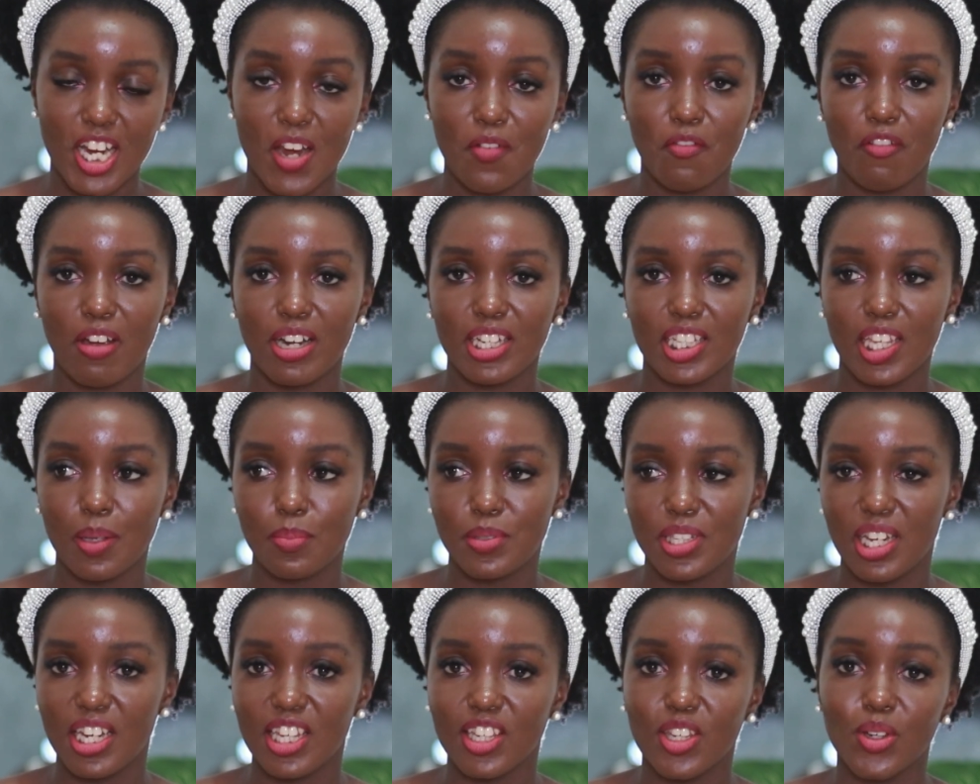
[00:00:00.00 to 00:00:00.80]
everyone
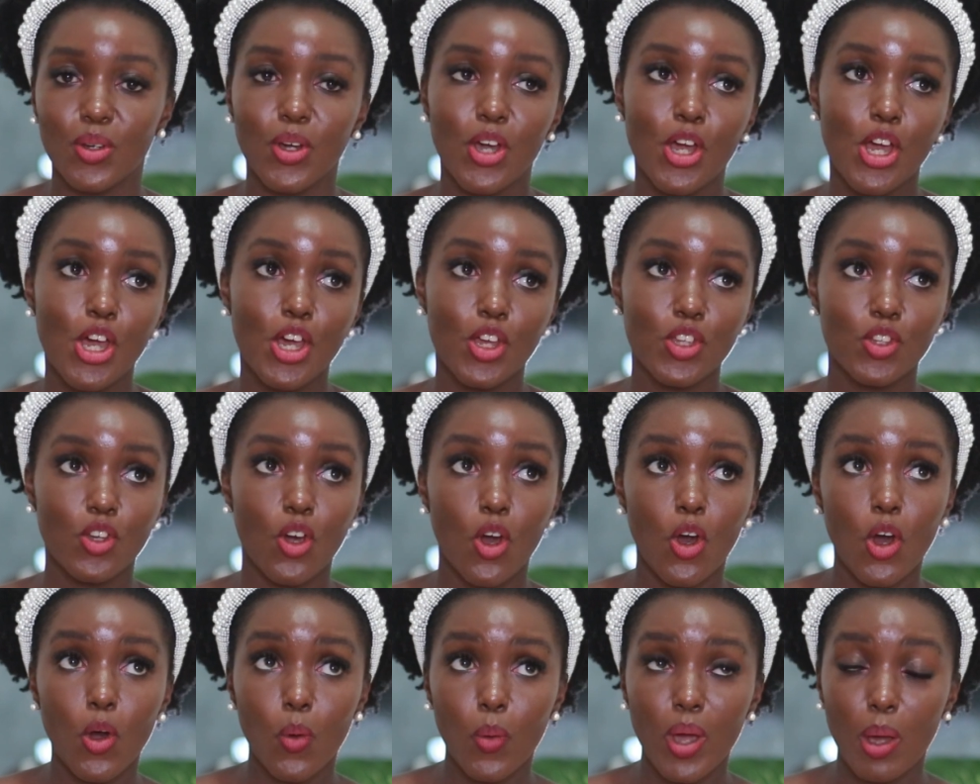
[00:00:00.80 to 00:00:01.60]
keeps telling you,
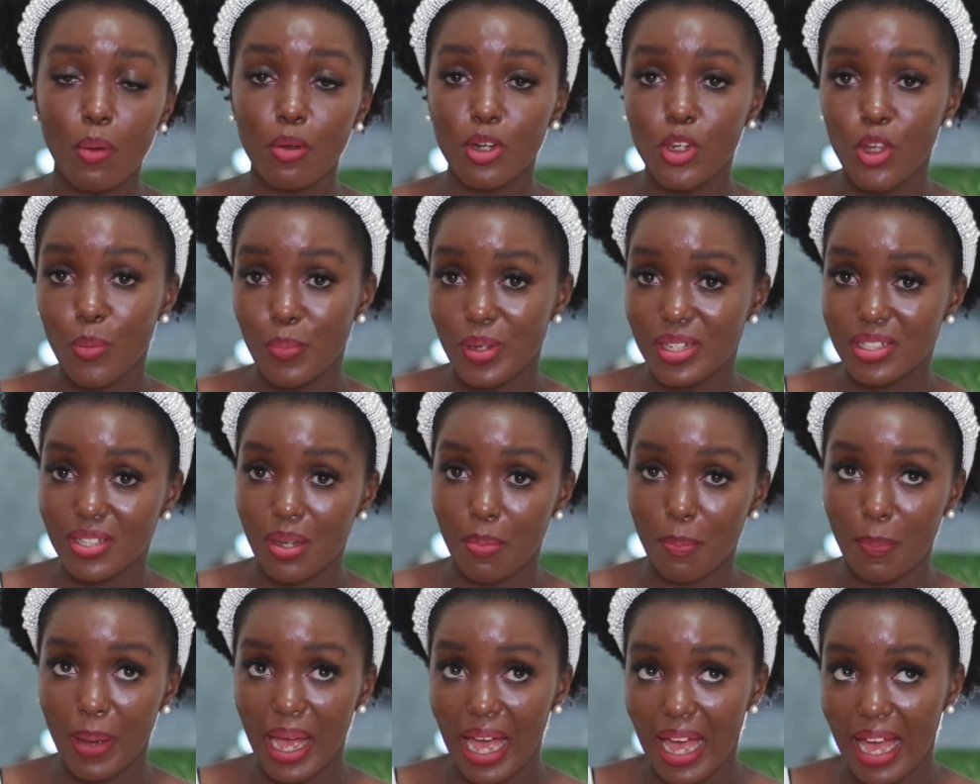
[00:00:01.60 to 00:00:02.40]
oh, where will you meet
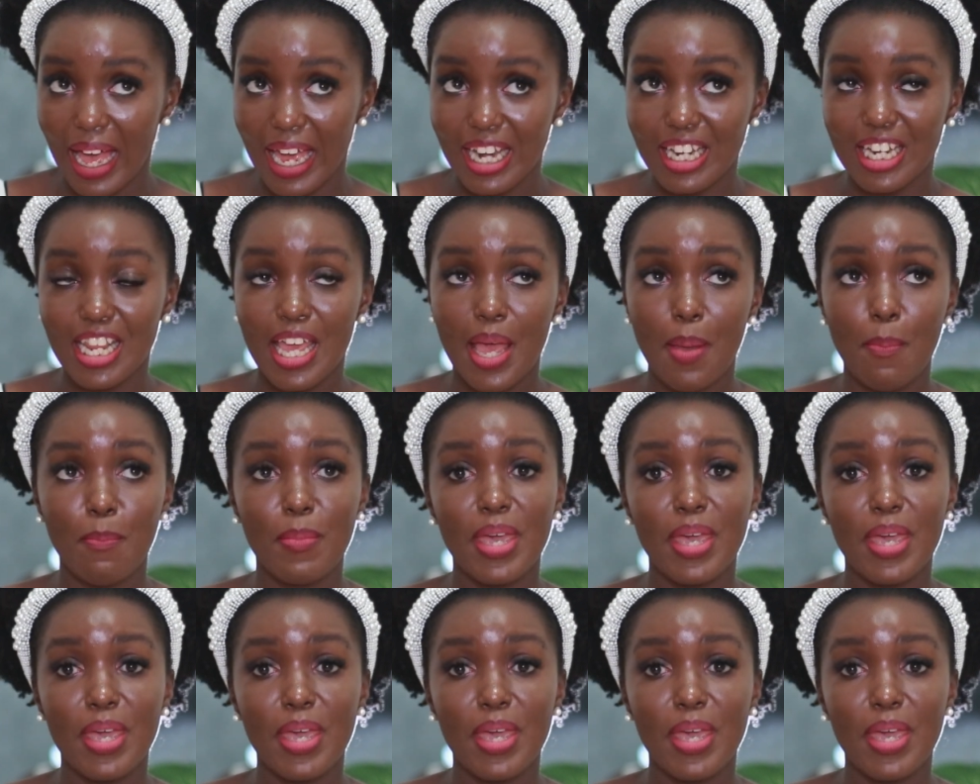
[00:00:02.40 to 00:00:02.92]
a man?